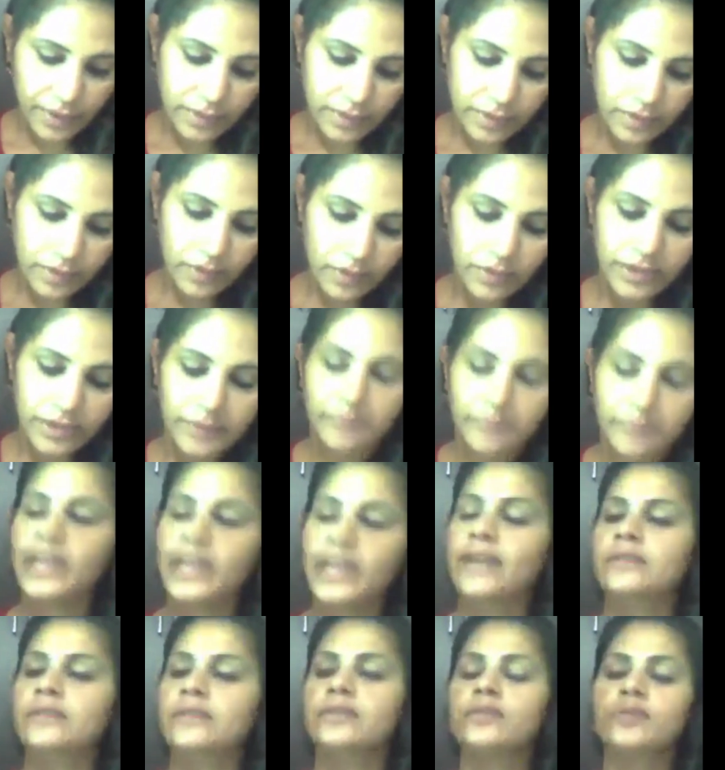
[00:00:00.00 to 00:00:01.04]
So Rimpi,
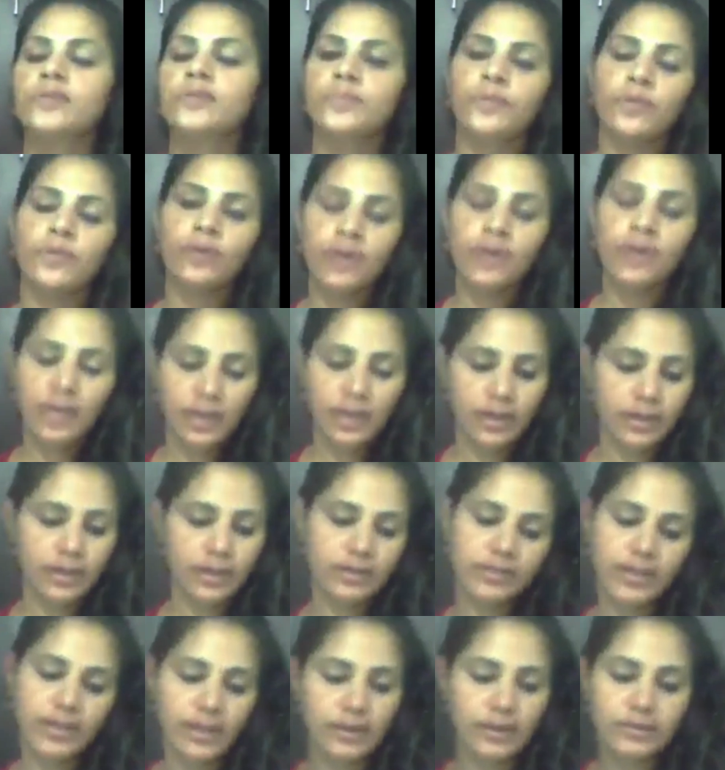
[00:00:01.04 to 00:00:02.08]
as you spoke,
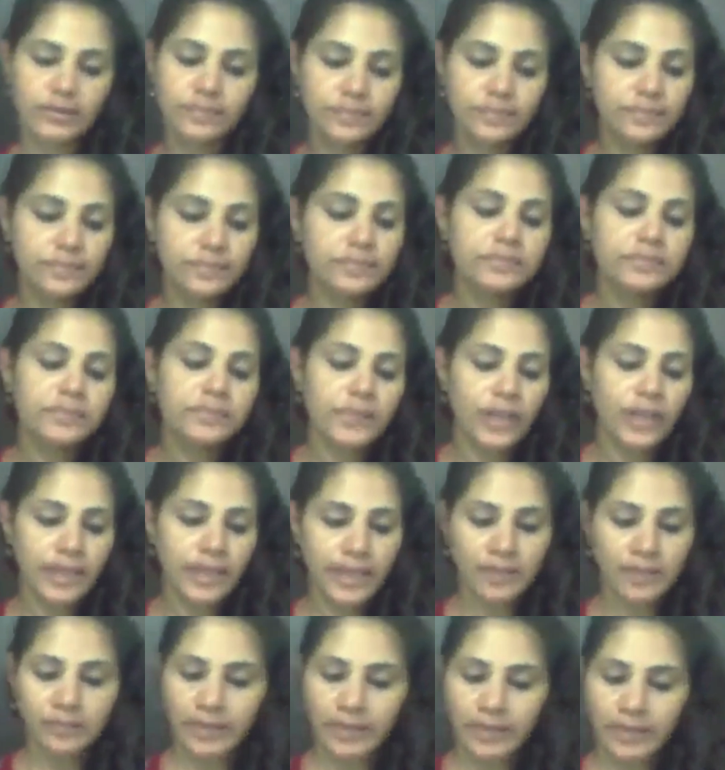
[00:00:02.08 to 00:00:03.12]

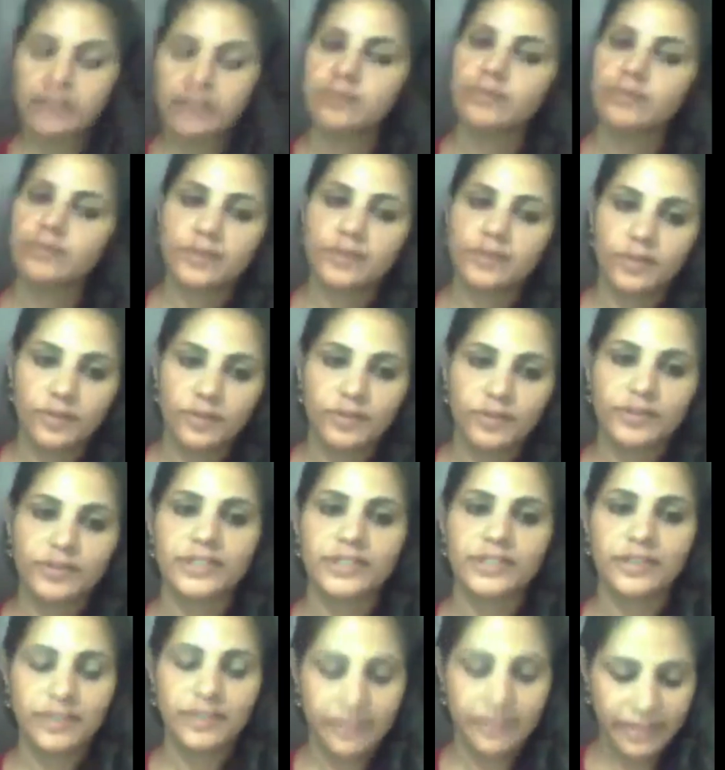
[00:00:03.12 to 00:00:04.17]
again pace was
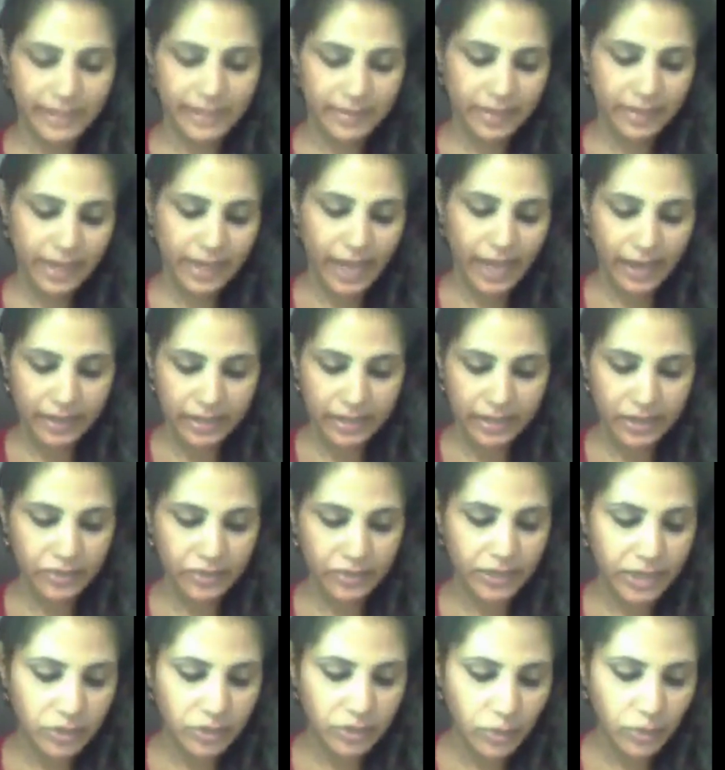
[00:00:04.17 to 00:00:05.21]
good, there's clarity,
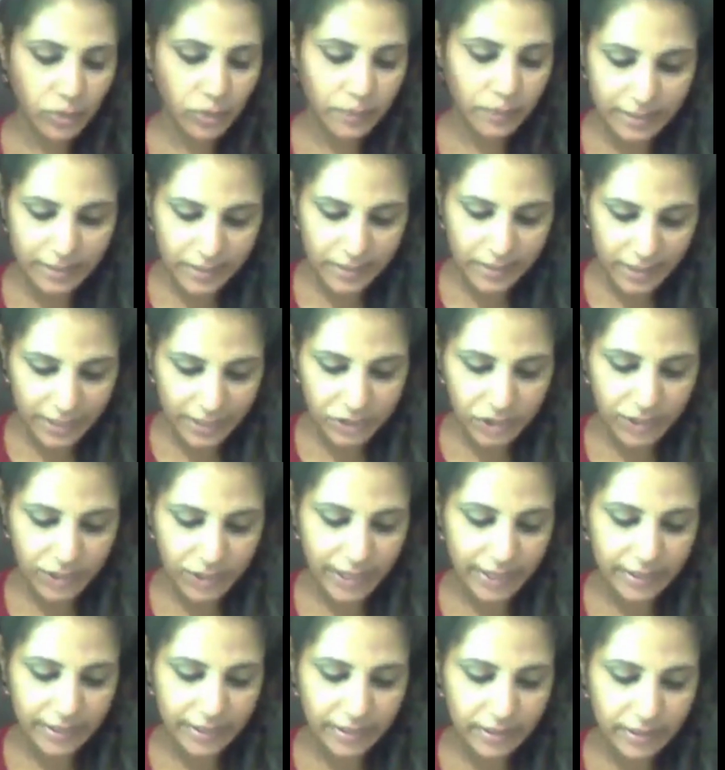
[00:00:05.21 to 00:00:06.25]
okay, no pronunciation
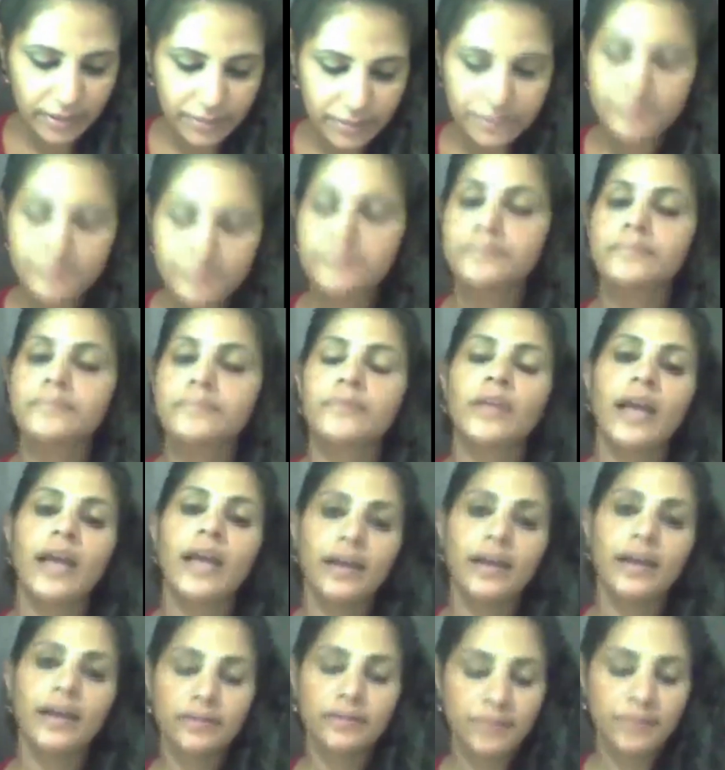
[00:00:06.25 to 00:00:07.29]
error,
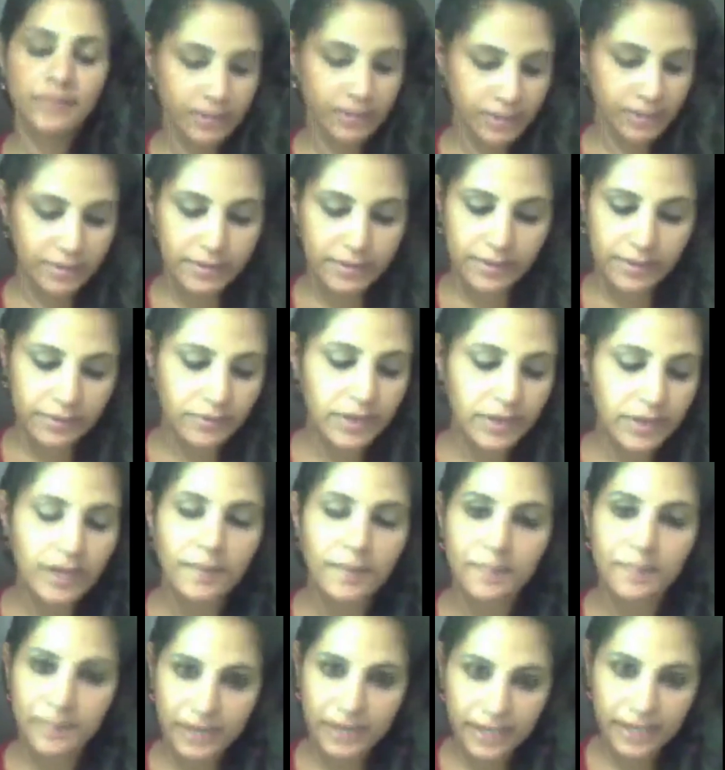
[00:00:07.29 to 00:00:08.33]
and sentences were
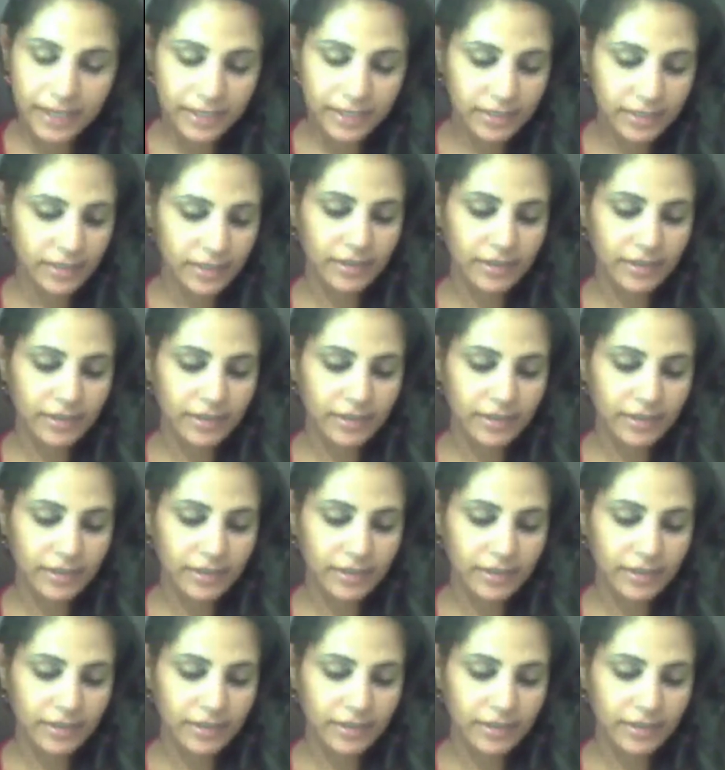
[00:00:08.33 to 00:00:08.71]
complete,